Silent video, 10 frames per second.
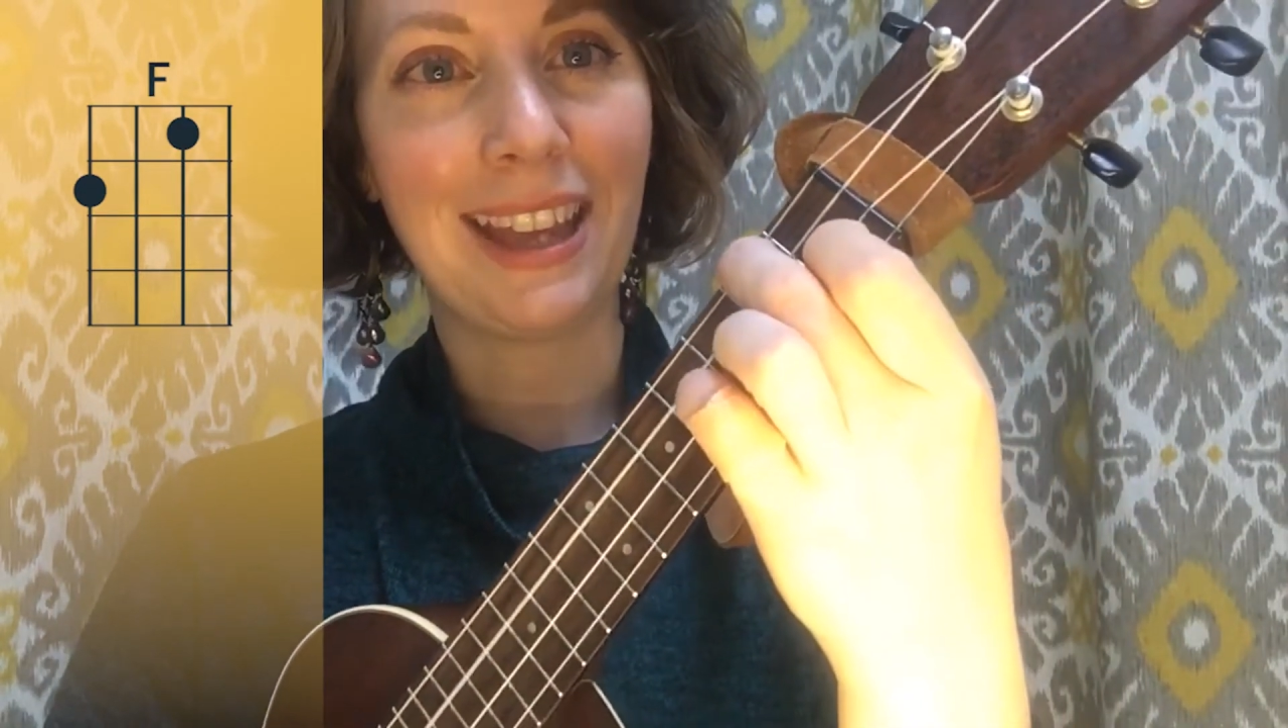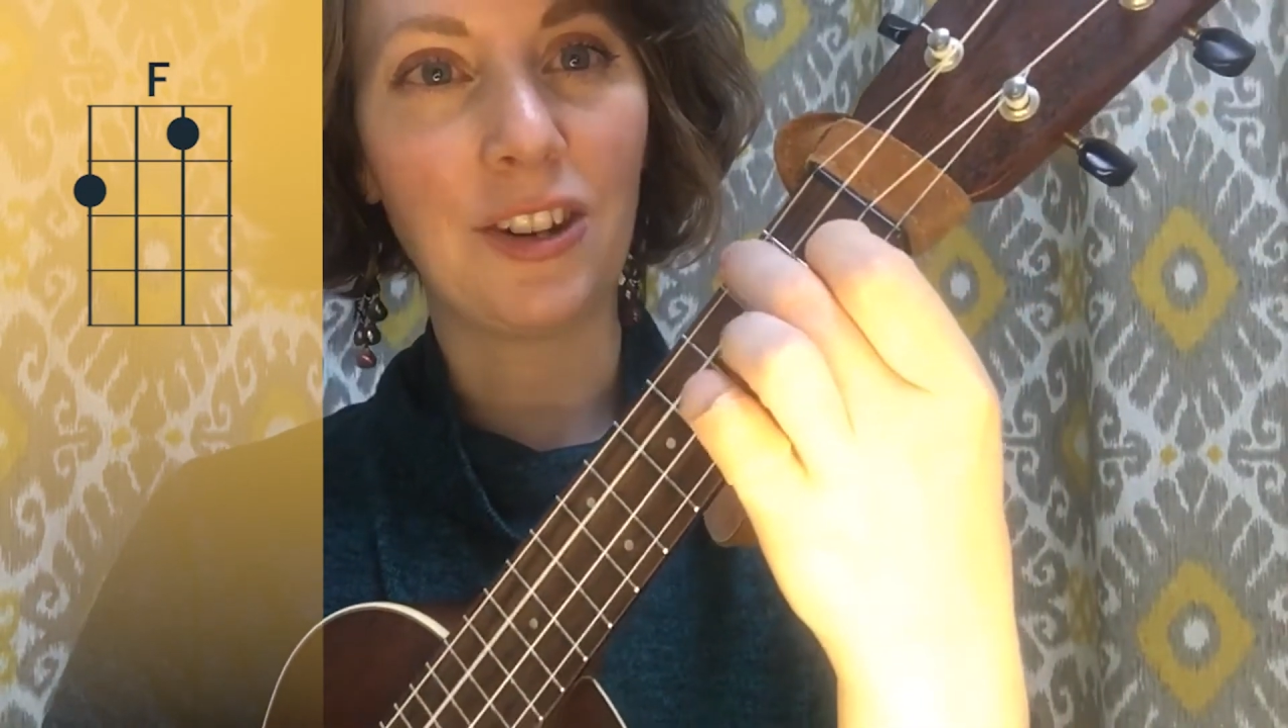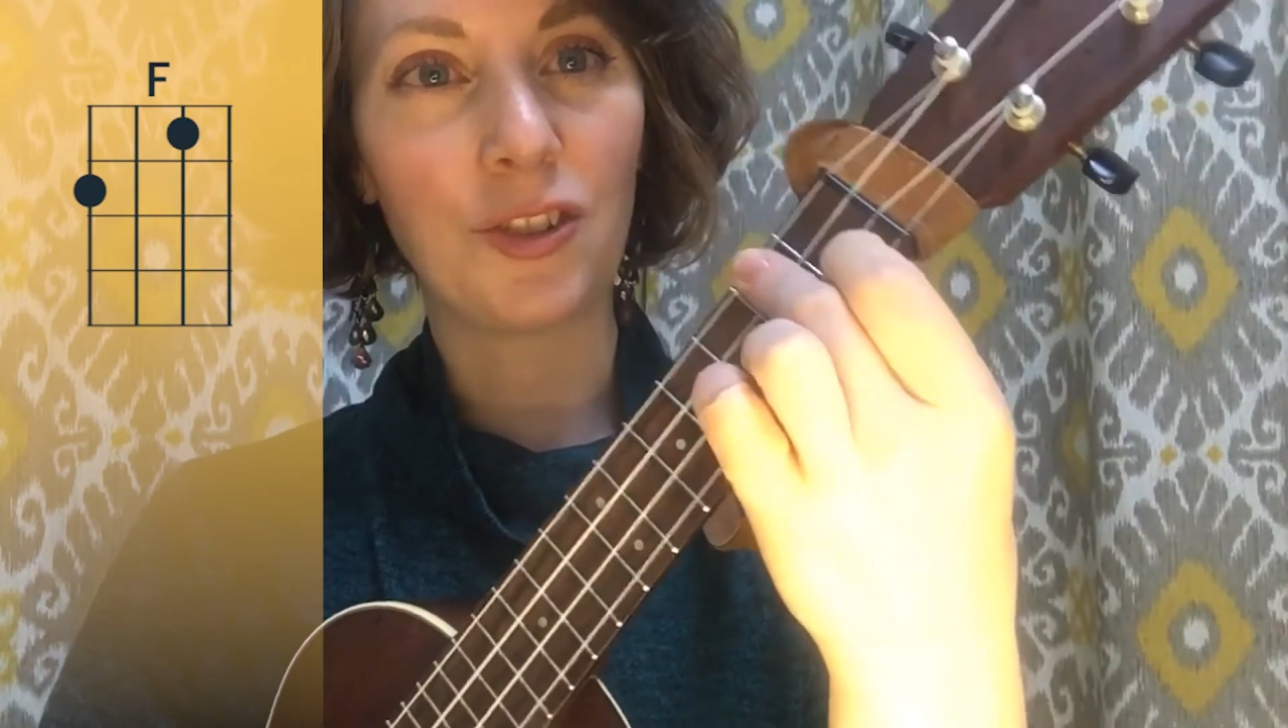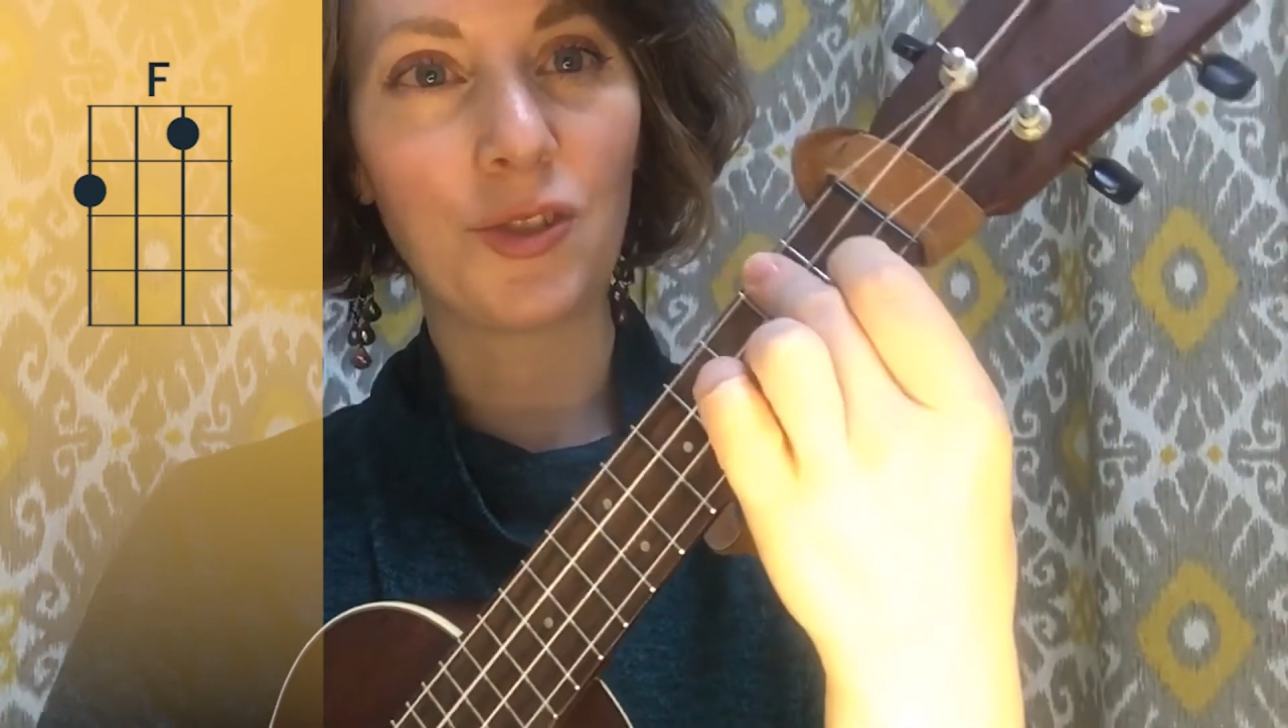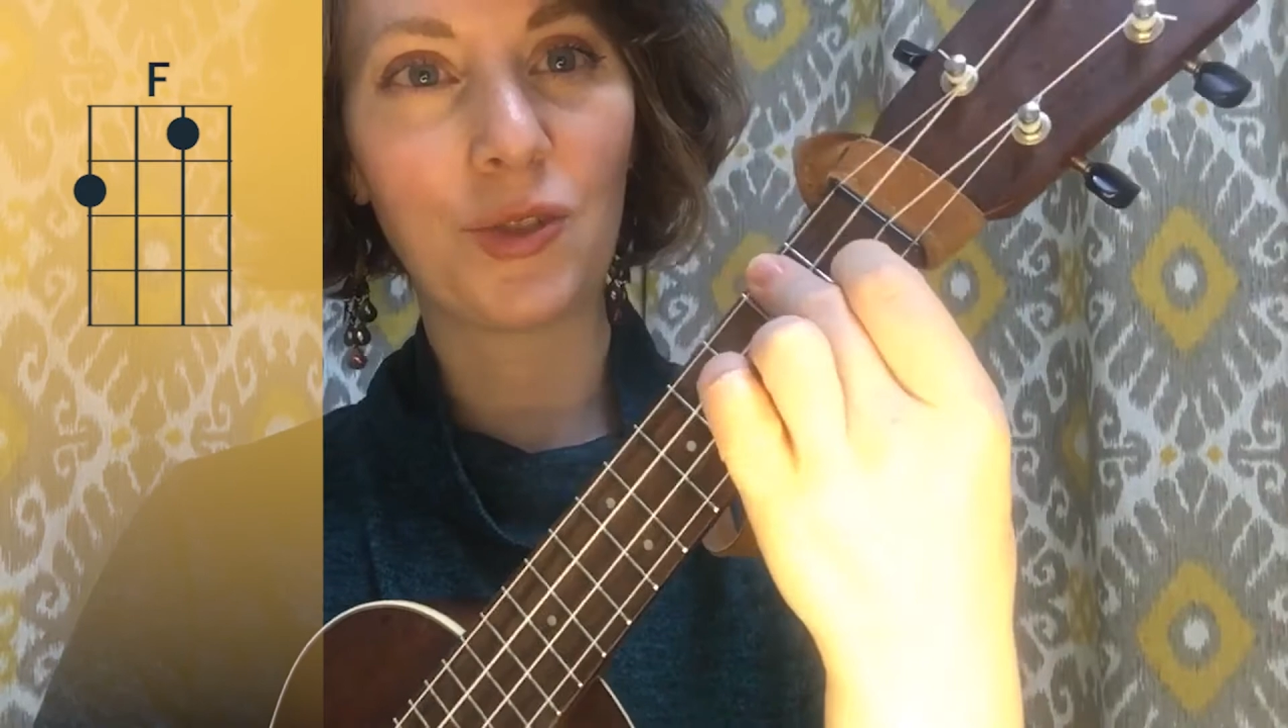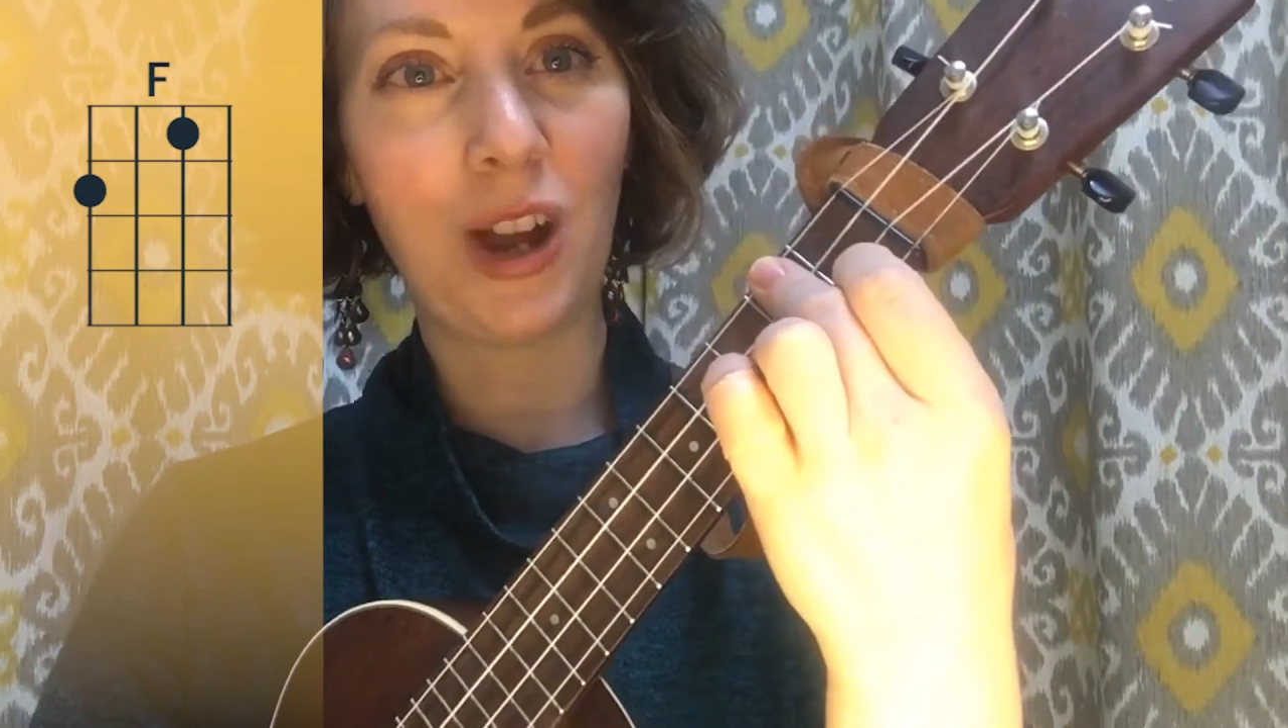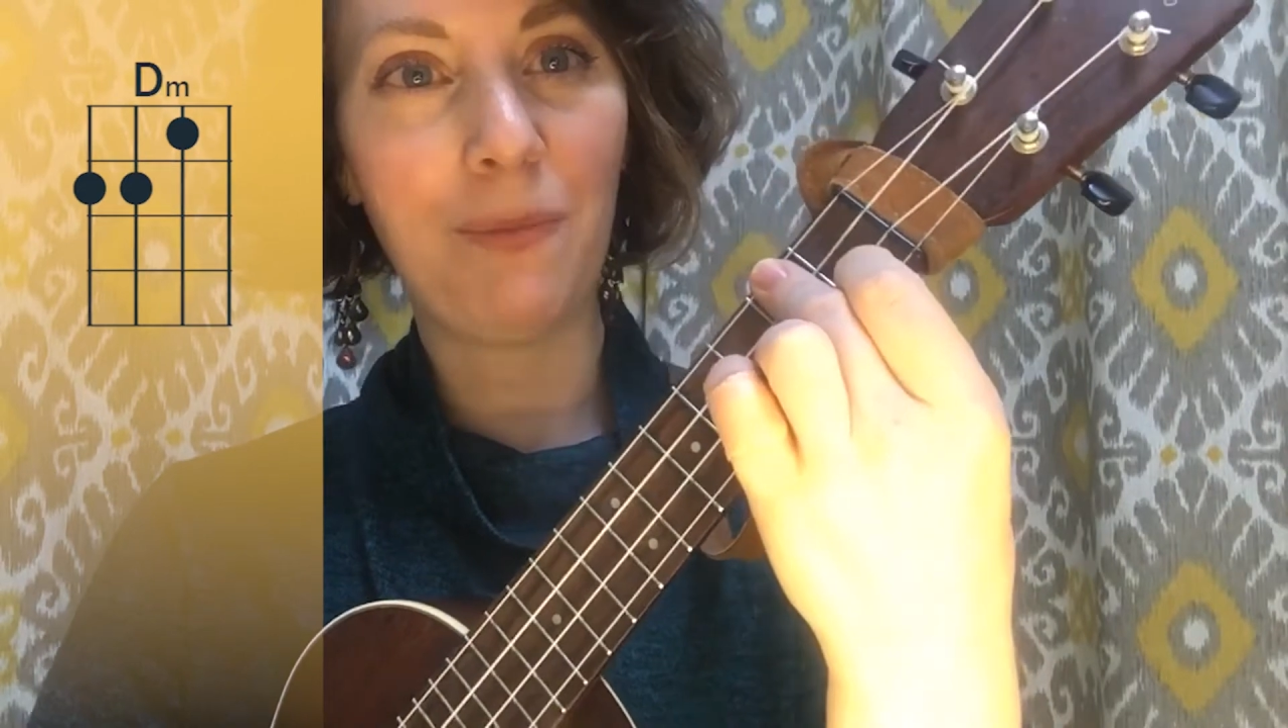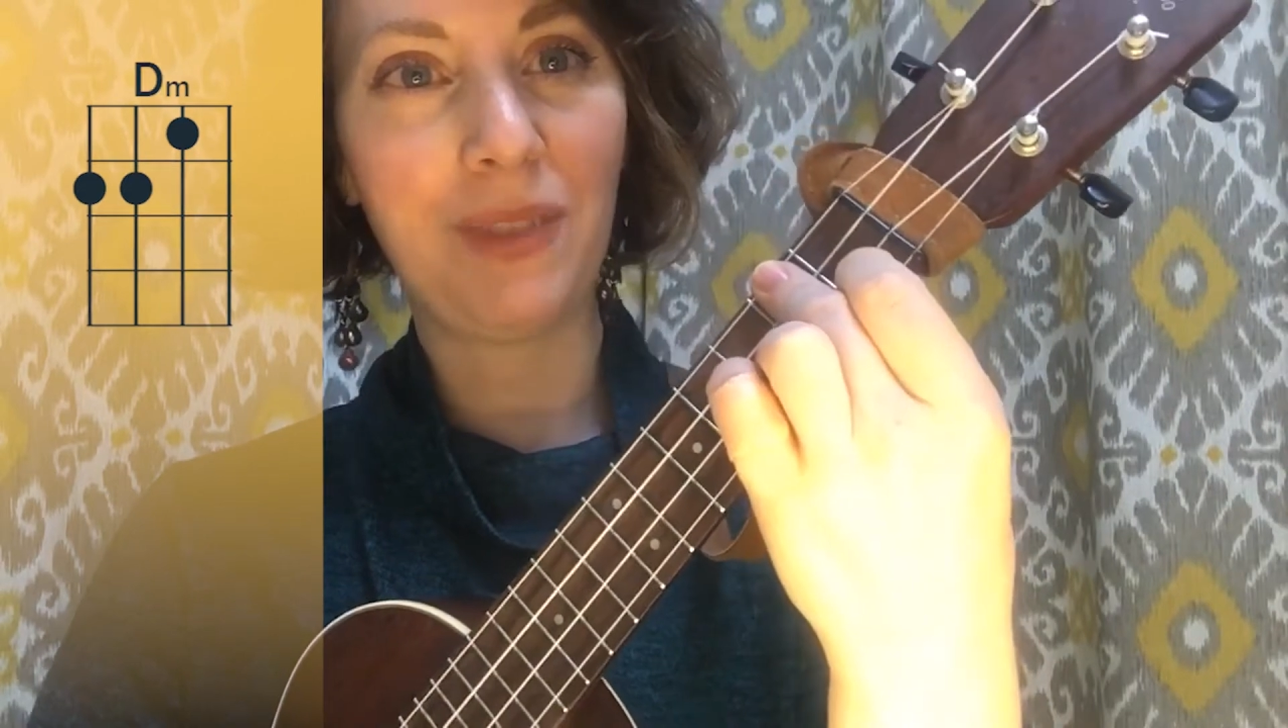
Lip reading: then drop